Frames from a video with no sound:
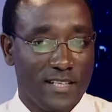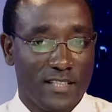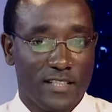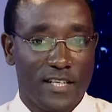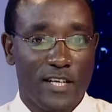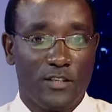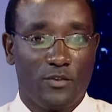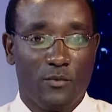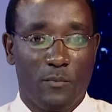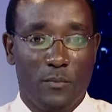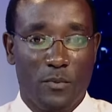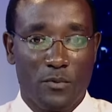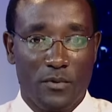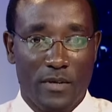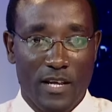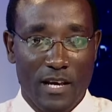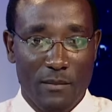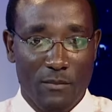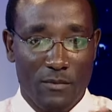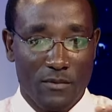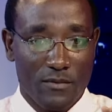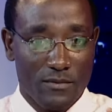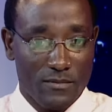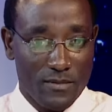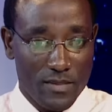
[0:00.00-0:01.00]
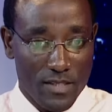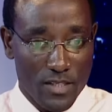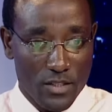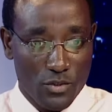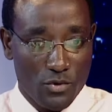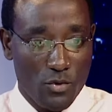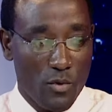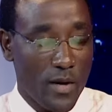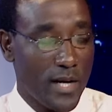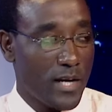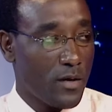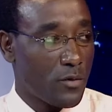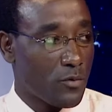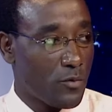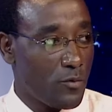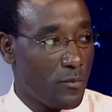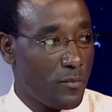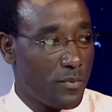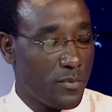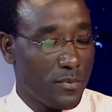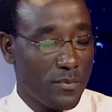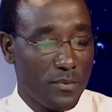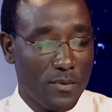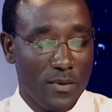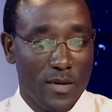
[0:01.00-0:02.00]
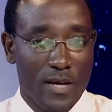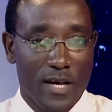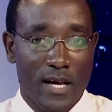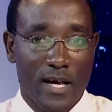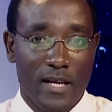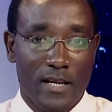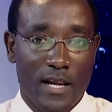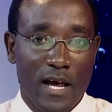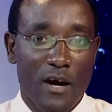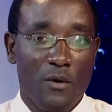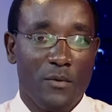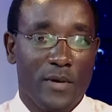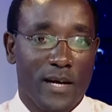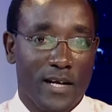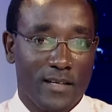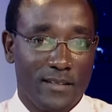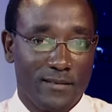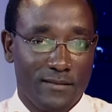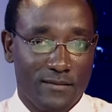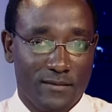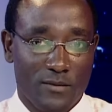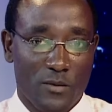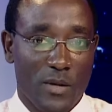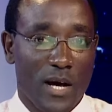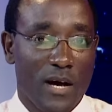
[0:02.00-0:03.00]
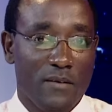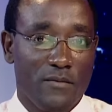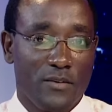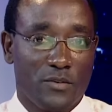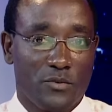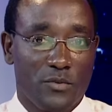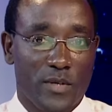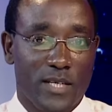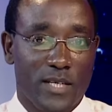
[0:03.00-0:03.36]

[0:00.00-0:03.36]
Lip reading: try to put them into one group, and now we have